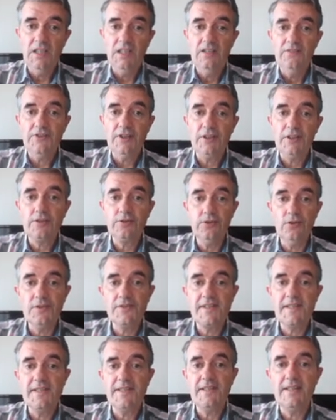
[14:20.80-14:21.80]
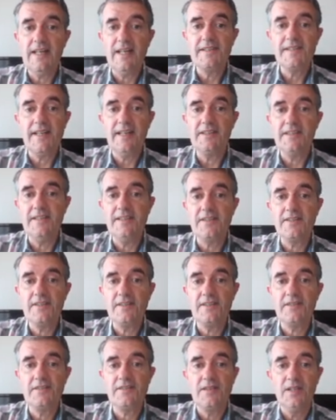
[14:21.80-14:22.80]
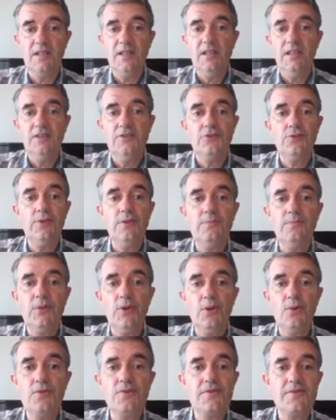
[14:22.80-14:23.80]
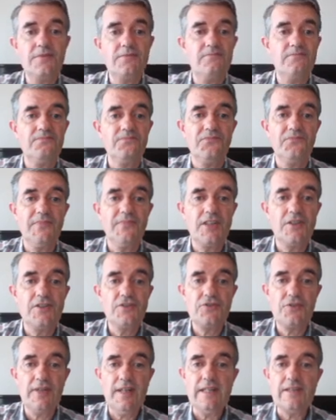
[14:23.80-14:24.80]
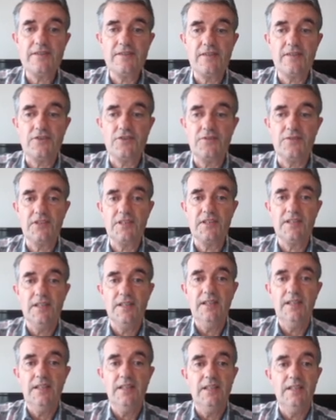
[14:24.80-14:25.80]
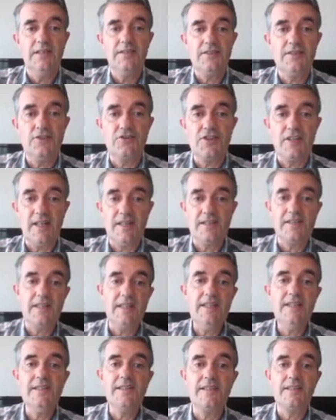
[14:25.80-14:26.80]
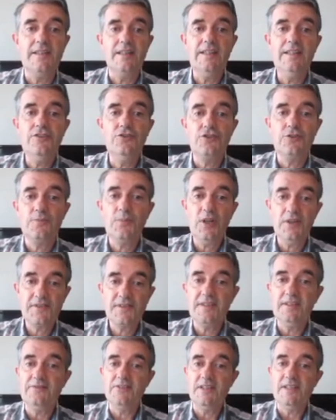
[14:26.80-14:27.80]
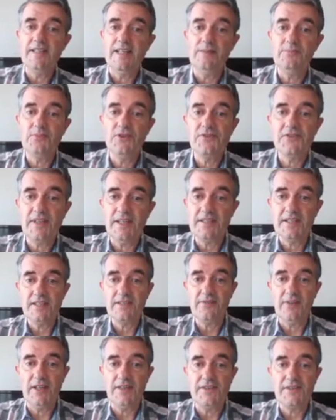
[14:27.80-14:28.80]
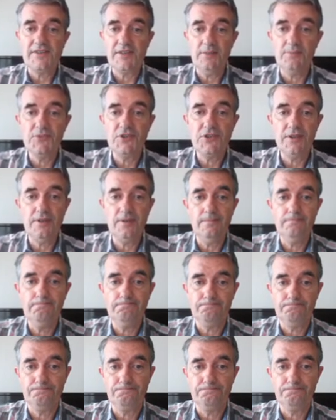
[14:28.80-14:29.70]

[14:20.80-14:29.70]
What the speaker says: there are clauses in our SAT instance to impose constraints such as each positive example satisfies some term,